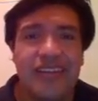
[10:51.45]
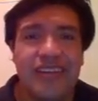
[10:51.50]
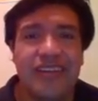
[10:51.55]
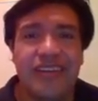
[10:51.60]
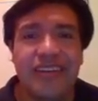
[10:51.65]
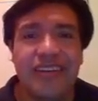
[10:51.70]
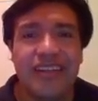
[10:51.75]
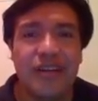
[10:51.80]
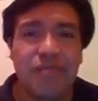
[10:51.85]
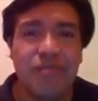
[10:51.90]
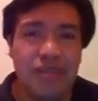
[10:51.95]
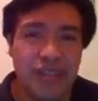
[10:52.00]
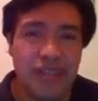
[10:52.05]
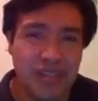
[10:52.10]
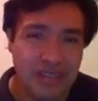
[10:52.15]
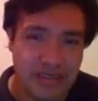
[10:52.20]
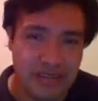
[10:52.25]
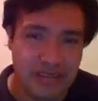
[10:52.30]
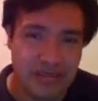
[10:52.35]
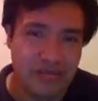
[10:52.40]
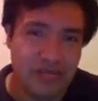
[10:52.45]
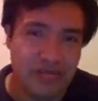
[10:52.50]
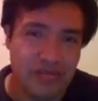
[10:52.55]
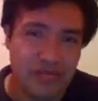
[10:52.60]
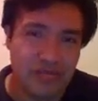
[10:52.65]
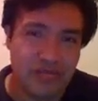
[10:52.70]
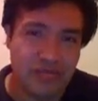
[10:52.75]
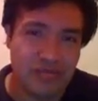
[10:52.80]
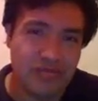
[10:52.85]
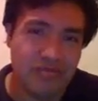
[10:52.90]
here can be,
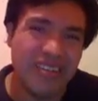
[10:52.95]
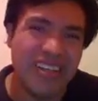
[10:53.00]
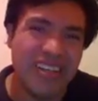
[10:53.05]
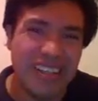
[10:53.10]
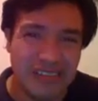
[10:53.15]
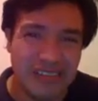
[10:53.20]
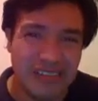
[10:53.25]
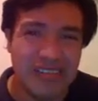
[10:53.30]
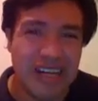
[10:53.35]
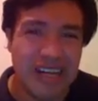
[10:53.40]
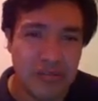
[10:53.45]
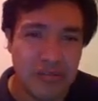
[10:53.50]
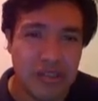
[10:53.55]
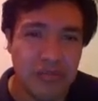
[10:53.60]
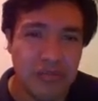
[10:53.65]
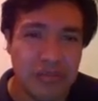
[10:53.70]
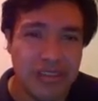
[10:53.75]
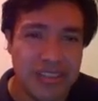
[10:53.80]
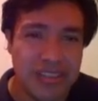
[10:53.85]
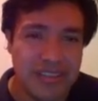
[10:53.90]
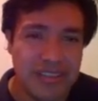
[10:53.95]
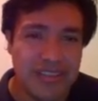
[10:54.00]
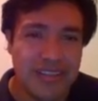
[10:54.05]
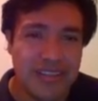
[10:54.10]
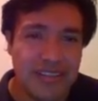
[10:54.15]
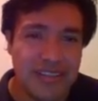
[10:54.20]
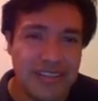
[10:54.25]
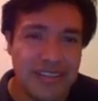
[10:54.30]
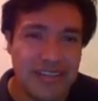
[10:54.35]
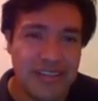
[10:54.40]
well, uncountable. Let's say
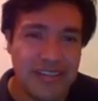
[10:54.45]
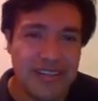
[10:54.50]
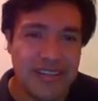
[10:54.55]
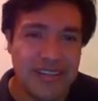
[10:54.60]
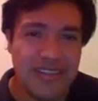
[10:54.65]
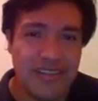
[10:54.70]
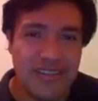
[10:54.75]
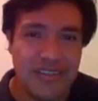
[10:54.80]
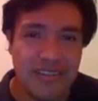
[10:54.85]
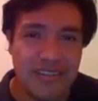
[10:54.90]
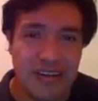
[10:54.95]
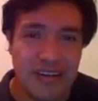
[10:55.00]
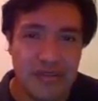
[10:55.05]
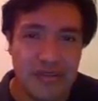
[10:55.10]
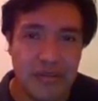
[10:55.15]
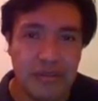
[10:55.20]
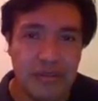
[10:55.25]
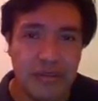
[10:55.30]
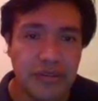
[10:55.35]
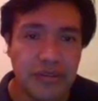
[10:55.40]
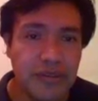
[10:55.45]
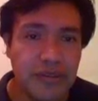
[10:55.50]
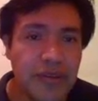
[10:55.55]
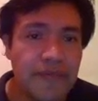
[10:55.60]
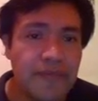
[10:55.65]
it's uncountable.